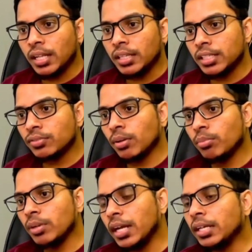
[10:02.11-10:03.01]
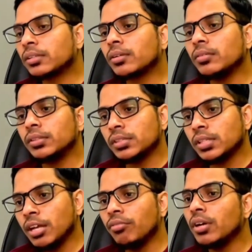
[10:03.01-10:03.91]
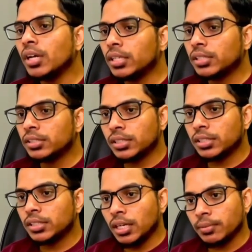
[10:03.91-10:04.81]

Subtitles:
others will be like slave cylinders.